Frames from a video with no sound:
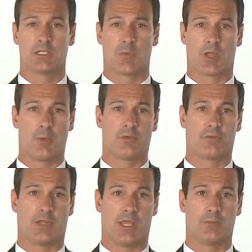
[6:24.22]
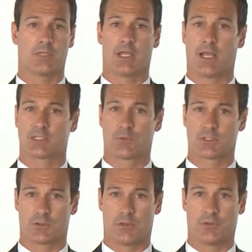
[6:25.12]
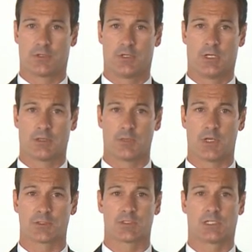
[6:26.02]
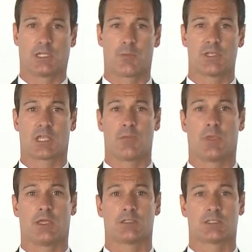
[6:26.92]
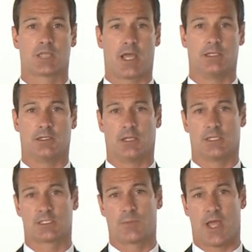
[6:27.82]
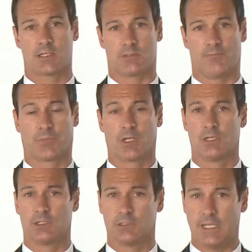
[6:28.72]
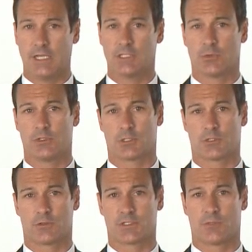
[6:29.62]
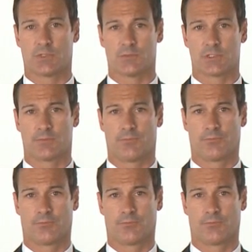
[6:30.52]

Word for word: to become inflamed, and as a result, the muscles and ligaments can begin to tighten and spasm, leading to additional symptoms.